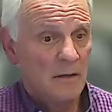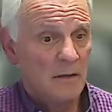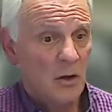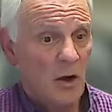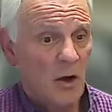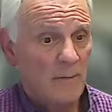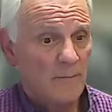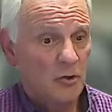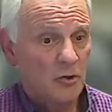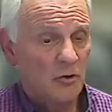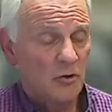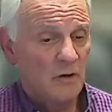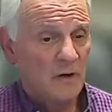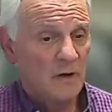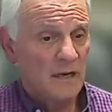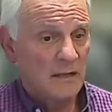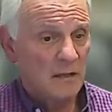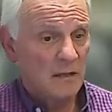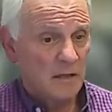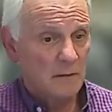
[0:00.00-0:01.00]
The
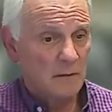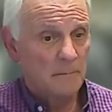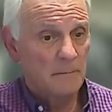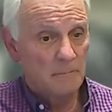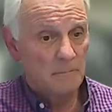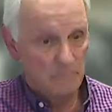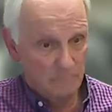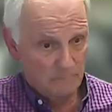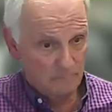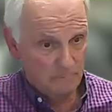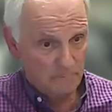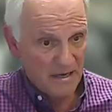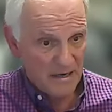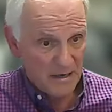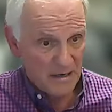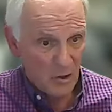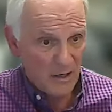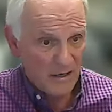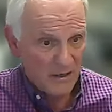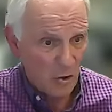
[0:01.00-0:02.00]
opportunity to
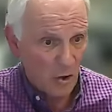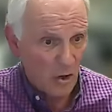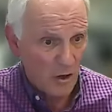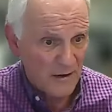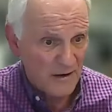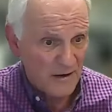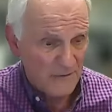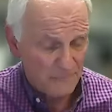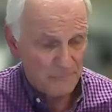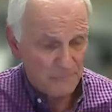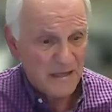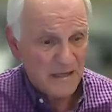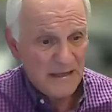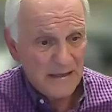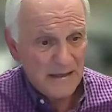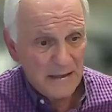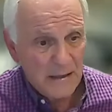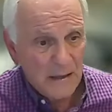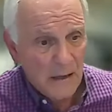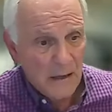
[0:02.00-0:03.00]
bid on an
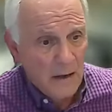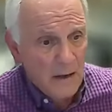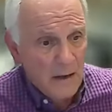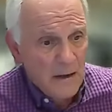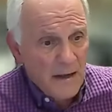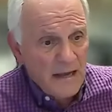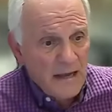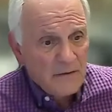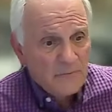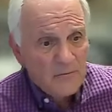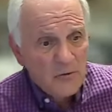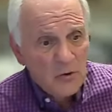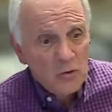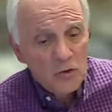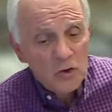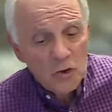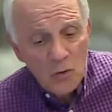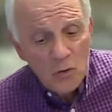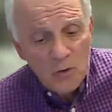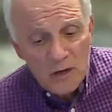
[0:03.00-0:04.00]
RFP, if
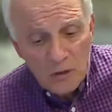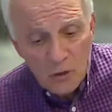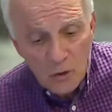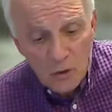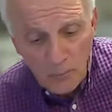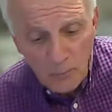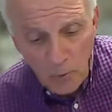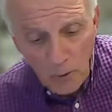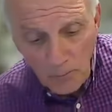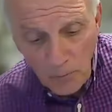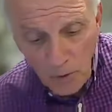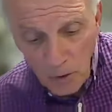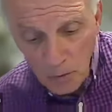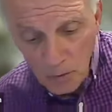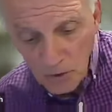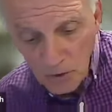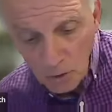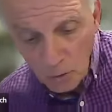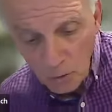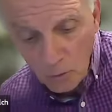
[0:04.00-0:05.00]
you do a good
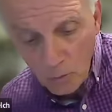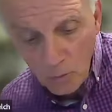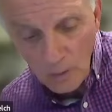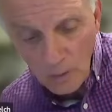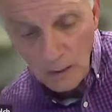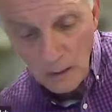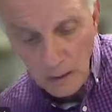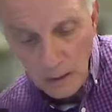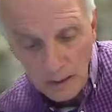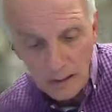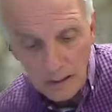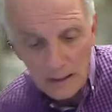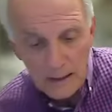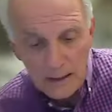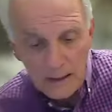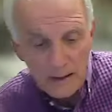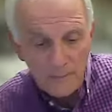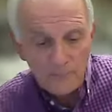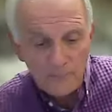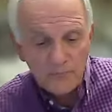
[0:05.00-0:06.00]
proposal,
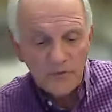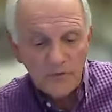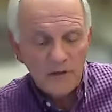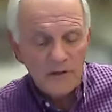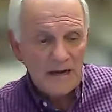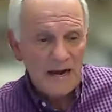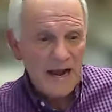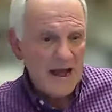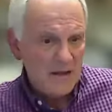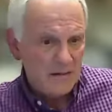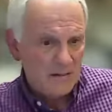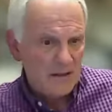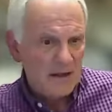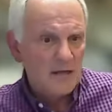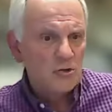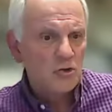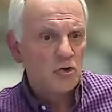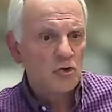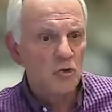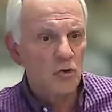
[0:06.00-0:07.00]
um, that
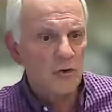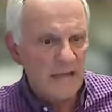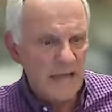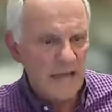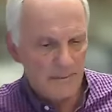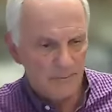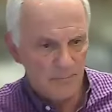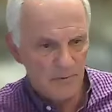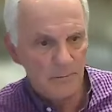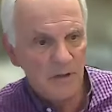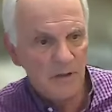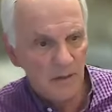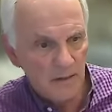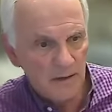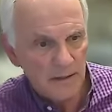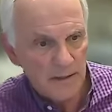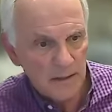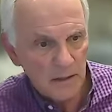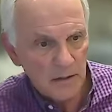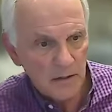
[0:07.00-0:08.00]
outlines your
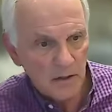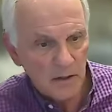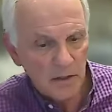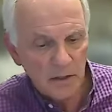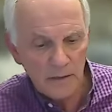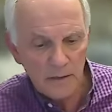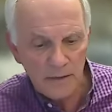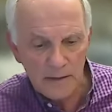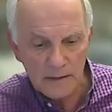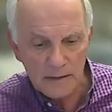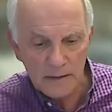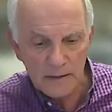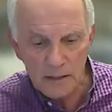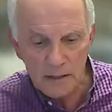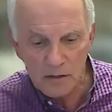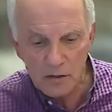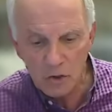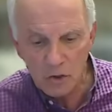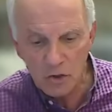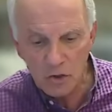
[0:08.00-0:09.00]
capabilities, that
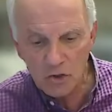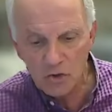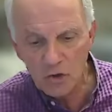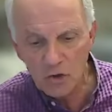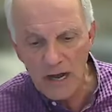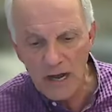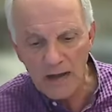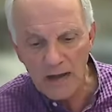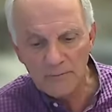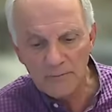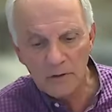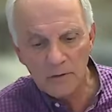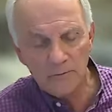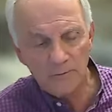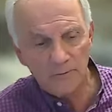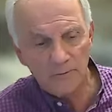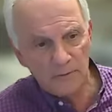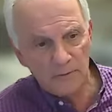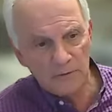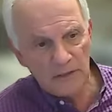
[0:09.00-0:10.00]
does a good job
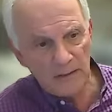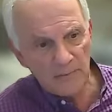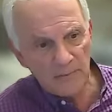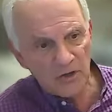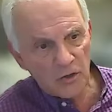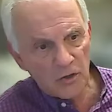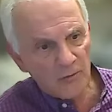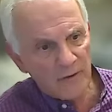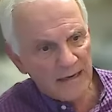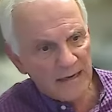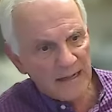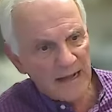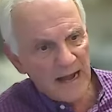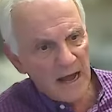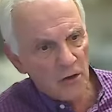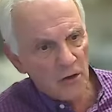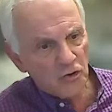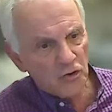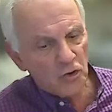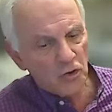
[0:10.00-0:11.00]
of demonstrating
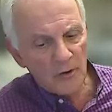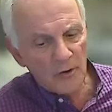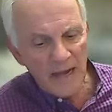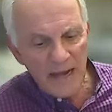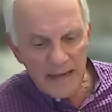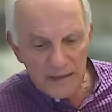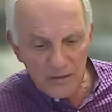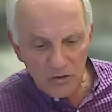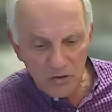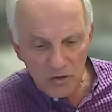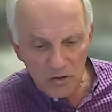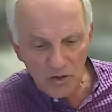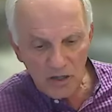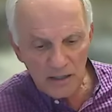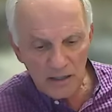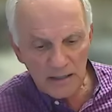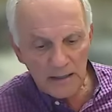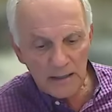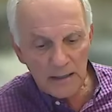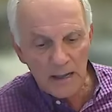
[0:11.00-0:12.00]
how your
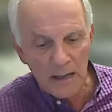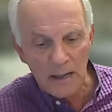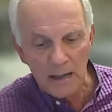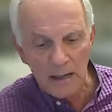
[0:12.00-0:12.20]
agency